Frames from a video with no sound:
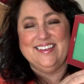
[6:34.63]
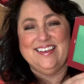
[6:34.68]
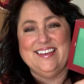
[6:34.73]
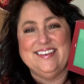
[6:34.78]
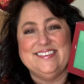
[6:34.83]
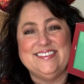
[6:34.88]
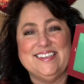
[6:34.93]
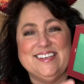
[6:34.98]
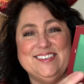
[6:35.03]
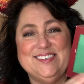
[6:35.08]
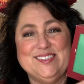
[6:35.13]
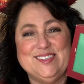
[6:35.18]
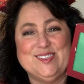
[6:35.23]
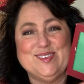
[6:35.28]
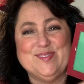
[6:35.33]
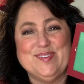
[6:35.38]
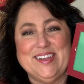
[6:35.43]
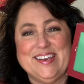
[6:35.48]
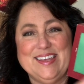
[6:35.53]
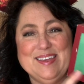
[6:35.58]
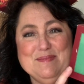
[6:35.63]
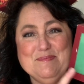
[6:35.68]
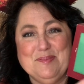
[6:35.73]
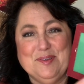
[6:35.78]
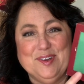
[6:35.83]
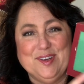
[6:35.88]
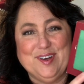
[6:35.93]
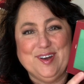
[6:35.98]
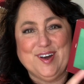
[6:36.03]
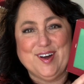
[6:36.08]
He's such a sweetie. He
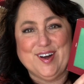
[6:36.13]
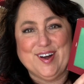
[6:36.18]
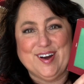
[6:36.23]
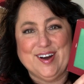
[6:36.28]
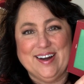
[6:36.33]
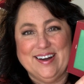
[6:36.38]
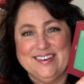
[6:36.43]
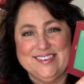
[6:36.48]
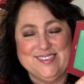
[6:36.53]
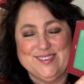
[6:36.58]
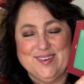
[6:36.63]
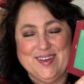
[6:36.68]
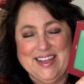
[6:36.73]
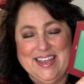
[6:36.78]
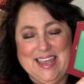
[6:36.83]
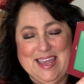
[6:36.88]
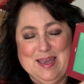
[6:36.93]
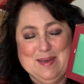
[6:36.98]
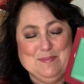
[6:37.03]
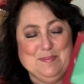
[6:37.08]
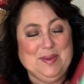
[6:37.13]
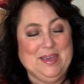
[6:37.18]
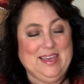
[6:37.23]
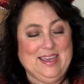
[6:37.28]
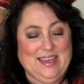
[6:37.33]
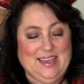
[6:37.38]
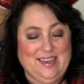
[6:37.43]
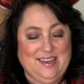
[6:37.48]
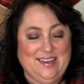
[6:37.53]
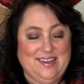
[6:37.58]
put a card so I can't
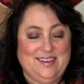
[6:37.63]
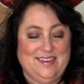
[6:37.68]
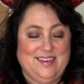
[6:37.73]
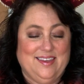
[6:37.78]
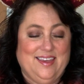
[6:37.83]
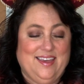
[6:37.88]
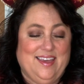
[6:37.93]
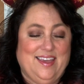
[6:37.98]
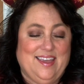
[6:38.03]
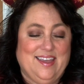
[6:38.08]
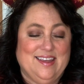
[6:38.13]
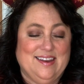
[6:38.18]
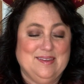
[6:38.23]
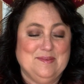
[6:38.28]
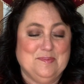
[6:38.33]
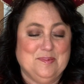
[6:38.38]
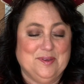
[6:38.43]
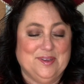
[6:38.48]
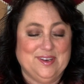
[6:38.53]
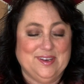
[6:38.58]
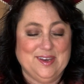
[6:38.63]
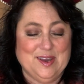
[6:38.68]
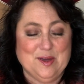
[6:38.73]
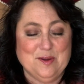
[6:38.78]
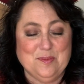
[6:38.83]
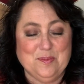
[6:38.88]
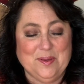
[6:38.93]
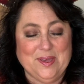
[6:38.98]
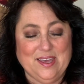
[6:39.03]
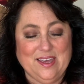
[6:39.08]
peek, and he put
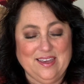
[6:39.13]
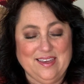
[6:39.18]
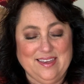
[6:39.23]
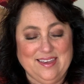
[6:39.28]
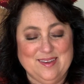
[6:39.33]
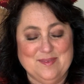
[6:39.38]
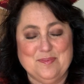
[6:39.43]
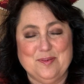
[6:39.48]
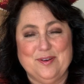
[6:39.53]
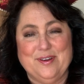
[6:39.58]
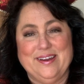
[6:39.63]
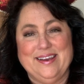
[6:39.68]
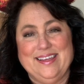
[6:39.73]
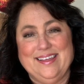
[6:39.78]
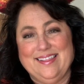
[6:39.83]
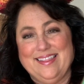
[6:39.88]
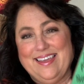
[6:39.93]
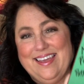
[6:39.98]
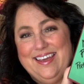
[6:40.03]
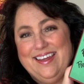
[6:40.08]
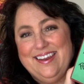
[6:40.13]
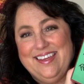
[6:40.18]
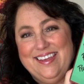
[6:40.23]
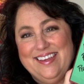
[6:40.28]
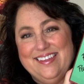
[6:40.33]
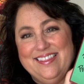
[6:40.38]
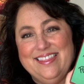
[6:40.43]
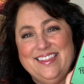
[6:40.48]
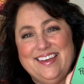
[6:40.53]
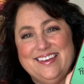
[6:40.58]
no peeking, pretty
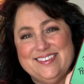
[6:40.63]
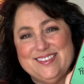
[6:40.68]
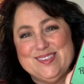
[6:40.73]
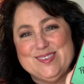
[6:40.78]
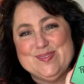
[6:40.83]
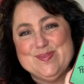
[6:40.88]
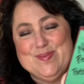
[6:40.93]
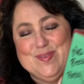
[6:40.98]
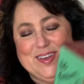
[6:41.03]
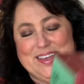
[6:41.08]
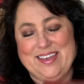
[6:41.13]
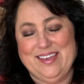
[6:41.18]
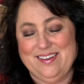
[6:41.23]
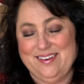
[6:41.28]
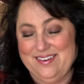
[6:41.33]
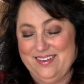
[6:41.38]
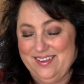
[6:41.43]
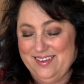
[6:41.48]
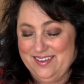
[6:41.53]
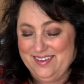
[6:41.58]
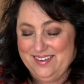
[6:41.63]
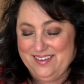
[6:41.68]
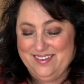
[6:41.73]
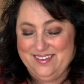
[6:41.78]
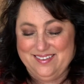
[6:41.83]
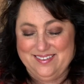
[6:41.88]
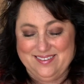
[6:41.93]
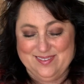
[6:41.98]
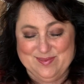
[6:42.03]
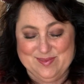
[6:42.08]
lady. Isn't that sweet?
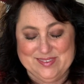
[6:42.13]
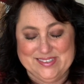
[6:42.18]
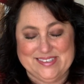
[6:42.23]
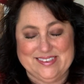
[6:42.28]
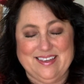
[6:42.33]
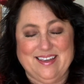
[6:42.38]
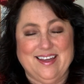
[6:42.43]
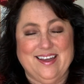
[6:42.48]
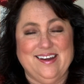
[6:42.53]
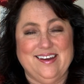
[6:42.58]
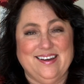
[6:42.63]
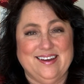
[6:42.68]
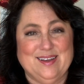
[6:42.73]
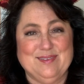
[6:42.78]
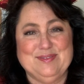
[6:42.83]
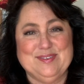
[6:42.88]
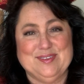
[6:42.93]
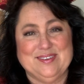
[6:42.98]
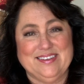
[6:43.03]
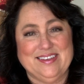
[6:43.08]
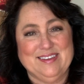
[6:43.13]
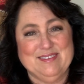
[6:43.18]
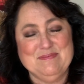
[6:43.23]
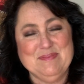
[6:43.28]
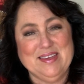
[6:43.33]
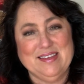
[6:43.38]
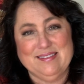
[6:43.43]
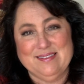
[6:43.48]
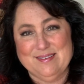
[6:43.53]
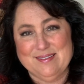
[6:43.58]
He was kind enough to give
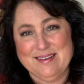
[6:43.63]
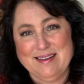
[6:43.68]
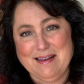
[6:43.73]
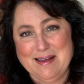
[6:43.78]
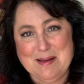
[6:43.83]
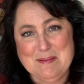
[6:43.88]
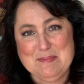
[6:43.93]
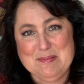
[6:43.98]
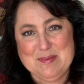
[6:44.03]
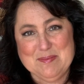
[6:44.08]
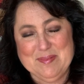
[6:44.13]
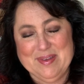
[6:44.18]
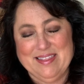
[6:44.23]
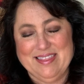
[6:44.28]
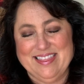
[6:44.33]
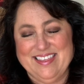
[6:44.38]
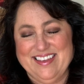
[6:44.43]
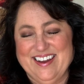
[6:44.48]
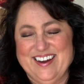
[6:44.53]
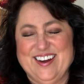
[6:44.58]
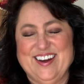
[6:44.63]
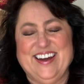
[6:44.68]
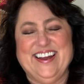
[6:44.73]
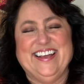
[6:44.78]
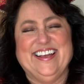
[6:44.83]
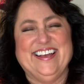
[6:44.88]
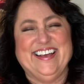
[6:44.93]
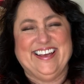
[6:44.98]
me a little compliment there,